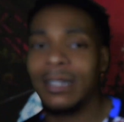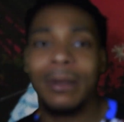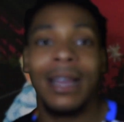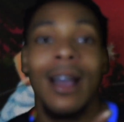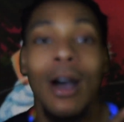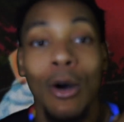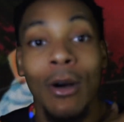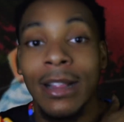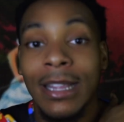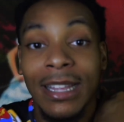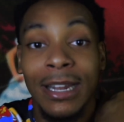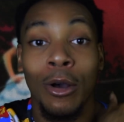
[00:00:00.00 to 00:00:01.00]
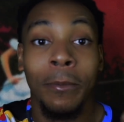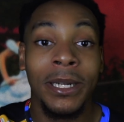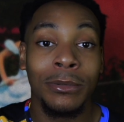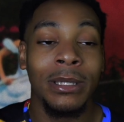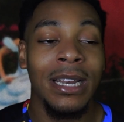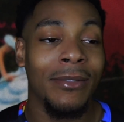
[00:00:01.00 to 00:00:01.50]
I'm like, oh, I thought that old
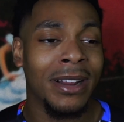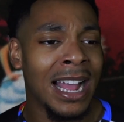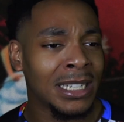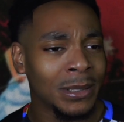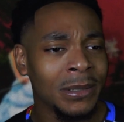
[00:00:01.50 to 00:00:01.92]
bitch would never catch me.